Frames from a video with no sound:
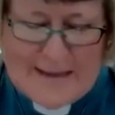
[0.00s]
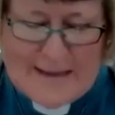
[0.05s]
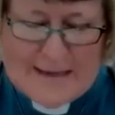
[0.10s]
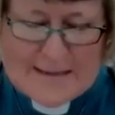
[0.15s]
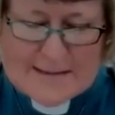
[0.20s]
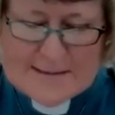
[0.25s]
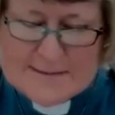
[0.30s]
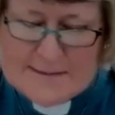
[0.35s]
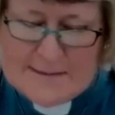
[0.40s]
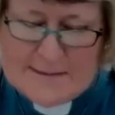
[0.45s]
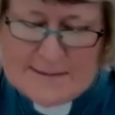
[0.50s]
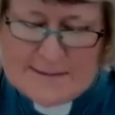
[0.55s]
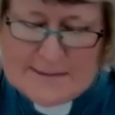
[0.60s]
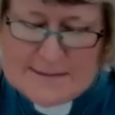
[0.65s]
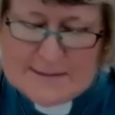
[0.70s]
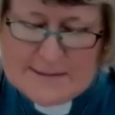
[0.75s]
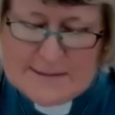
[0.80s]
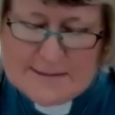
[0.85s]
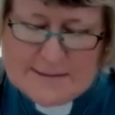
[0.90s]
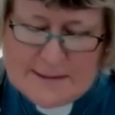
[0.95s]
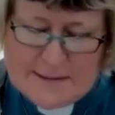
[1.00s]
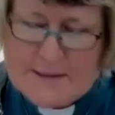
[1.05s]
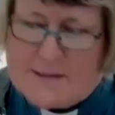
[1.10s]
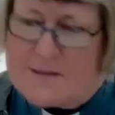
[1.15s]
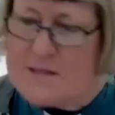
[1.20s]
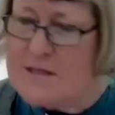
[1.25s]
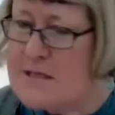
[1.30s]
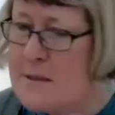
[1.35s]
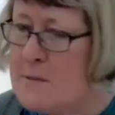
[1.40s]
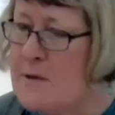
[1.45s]
Excellent.
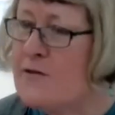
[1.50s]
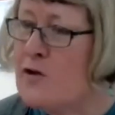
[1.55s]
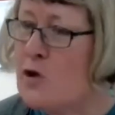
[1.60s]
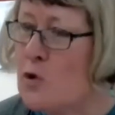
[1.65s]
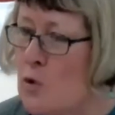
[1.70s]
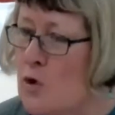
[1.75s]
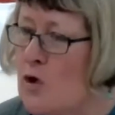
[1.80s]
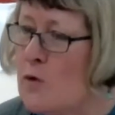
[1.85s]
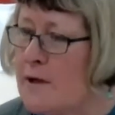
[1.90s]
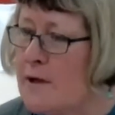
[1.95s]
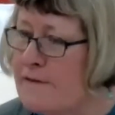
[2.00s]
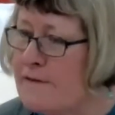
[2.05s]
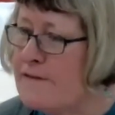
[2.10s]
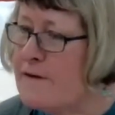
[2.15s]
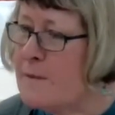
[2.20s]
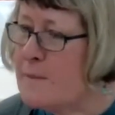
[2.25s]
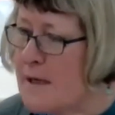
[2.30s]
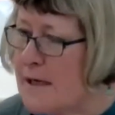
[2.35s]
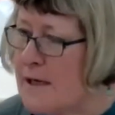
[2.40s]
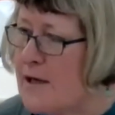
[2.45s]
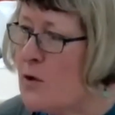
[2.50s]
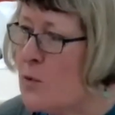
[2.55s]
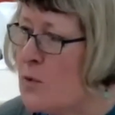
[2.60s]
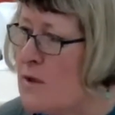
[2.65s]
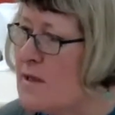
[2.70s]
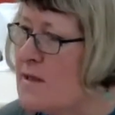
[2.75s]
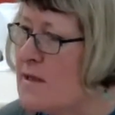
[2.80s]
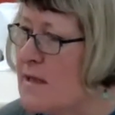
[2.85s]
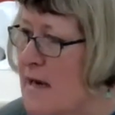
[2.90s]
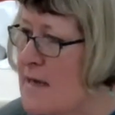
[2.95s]
So some of you will be familiar
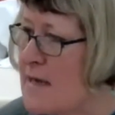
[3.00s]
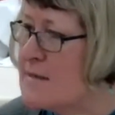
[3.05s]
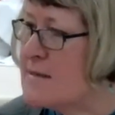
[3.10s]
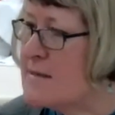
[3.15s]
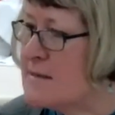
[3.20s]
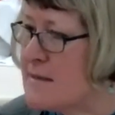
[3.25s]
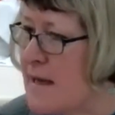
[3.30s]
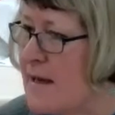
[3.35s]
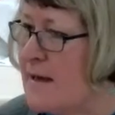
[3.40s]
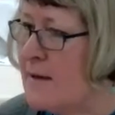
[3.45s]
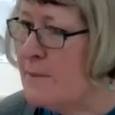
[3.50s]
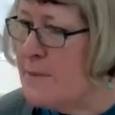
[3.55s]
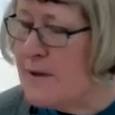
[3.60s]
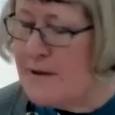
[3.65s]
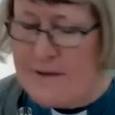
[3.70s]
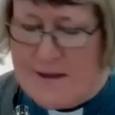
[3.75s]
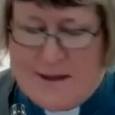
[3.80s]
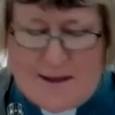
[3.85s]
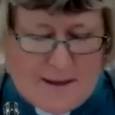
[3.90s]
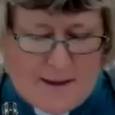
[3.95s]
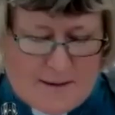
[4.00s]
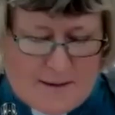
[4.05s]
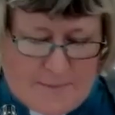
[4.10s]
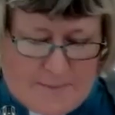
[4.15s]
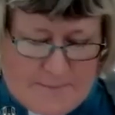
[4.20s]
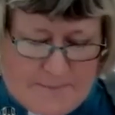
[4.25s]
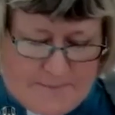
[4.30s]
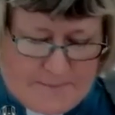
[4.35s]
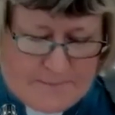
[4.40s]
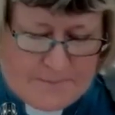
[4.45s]
with the landscape there.
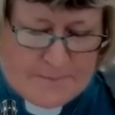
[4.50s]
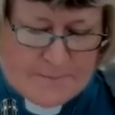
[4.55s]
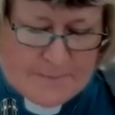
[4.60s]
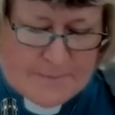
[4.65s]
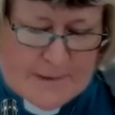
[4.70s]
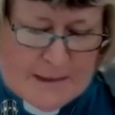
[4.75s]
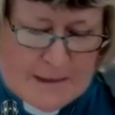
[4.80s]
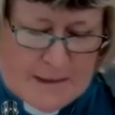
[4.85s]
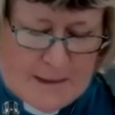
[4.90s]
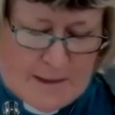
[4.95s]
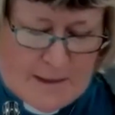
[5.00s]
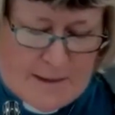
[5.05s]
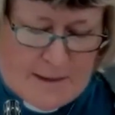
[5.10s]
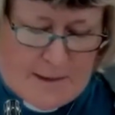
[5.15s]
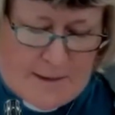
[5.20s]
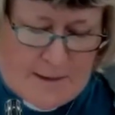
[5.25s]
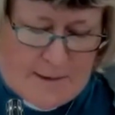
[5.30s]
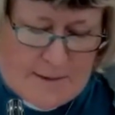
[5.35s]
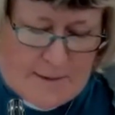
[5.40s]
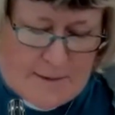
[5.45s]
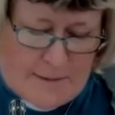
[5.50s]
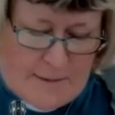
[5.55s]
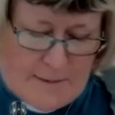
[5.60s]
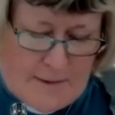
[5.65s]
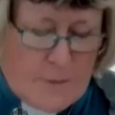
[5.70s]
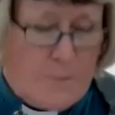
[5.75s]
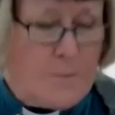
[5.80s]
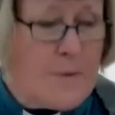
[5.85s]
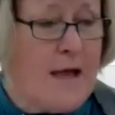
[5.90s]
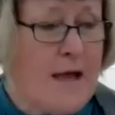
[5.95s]
And
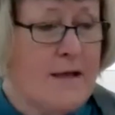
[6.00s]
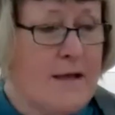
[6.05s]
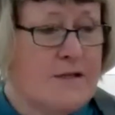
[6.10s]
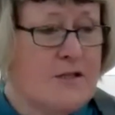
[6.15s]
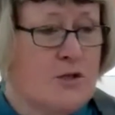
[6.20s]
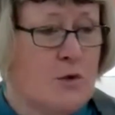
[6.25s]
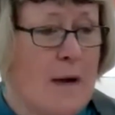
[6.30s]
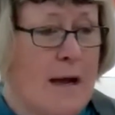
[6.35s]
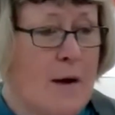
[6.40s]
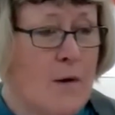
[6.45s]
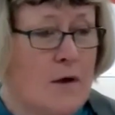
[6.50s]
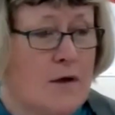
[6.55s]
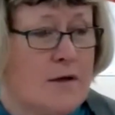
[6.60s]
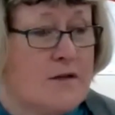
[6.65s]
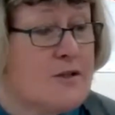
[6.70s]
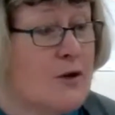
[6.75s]
compared to our,